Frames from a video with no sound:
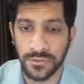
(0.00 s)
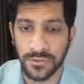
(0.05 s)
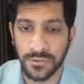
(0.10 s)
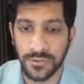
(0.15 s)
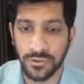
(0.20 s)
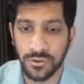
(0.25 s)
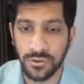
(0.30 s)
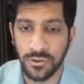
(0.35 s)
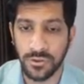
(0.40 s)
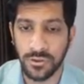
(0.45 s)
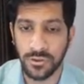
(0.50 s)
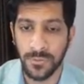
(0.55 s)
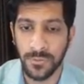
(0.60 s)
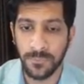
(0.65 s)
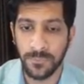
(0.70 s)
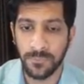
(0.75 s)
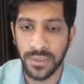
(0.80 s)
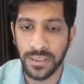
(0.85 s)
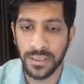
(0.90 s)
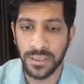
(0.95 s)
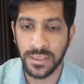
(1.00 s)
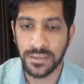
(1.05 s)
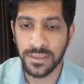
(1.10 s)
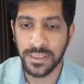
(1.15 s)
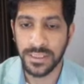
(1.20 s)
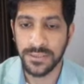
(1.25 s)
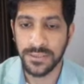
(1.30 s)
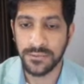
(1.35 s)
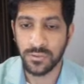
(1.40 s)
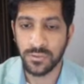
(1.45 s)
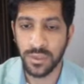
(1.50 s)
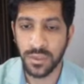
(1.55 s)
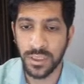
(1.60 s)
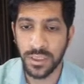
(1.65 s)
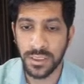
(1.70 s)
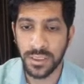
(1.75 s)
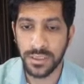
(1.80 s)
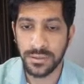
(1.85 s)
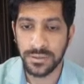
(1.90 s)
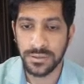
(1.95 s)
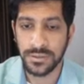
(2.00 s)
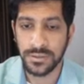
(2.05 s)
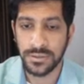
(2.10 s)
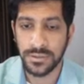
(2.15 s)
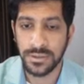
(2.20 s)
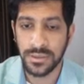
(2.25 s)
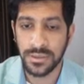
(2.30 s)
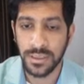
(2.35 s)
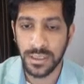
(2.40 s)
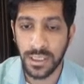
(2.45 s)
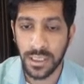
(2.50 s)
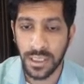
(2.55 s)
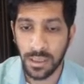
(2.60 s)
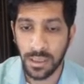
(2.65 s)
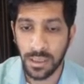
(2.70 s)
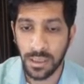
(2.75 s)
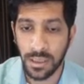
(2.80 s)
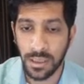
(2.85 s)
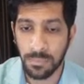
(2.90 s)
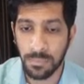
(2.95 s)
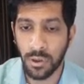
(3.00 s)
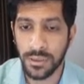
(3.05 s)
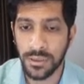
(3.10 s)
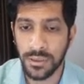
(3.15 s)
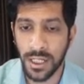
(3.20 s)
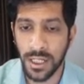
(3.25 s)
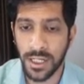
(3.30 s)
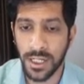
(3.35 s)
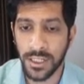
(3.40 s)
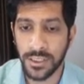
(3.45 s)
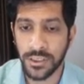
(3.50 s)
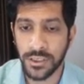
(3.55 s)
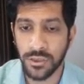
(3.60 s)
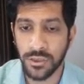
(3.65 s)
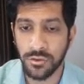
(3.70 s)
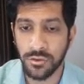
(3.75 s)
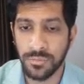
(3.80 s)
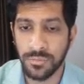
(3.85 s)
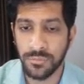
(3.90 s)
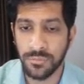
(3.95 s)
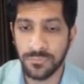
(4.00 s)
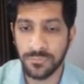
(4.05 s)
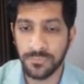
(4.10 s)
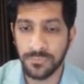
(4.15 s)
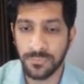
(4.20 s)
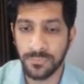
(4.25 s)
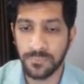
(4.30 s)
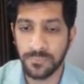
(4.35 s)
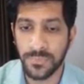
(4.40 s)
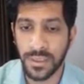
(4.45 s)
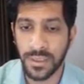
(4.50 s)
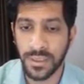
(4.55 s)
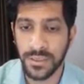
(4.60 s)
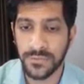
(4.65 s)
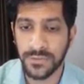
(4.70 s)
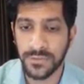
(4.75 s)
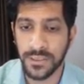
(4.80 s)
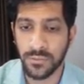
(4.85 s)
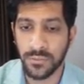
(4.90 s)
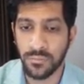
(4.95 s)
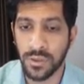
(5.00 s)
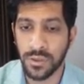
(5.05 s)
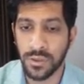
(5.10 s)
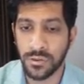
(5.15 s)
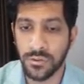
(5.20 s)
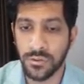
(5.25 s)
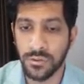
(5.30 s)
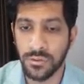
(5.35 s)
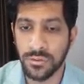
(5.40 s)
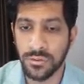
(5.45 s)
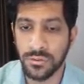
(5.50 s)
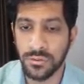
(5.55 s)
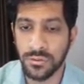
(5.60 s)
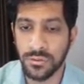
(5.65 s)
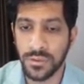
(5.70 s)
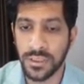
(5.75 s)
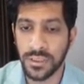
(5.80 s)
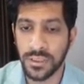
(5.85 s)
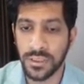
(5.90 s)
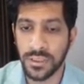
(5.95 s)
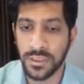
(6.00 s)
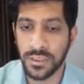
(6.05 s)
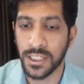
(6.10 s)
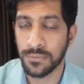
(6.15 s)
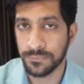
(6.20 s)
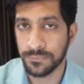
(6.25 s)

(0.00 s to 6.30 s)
So the t square upon r cube is equal to k.